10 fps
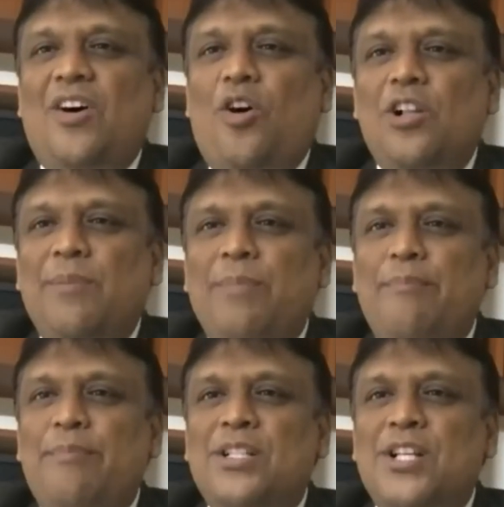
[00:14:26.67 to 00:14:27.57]
all the
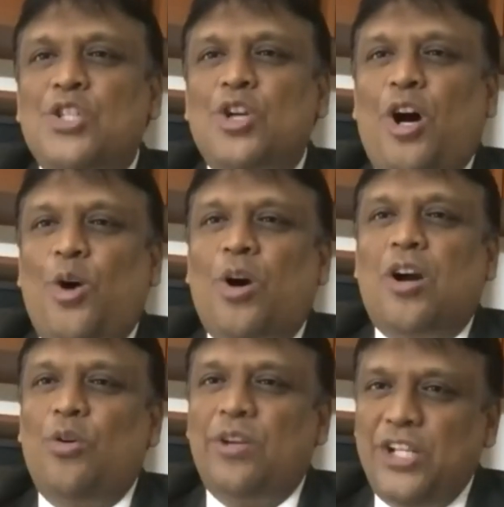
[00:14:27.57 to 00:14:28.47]
members as to how
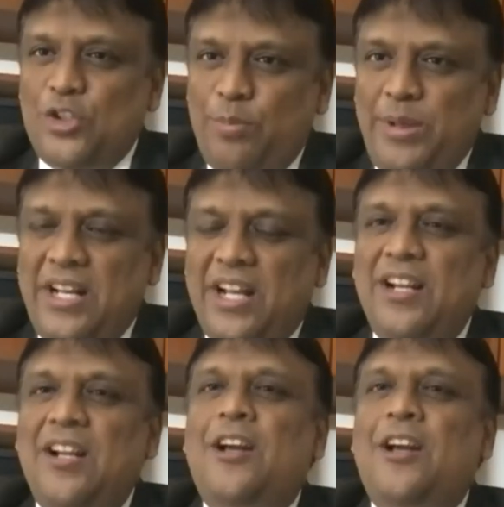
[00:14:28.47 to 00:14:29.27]
accounting should be done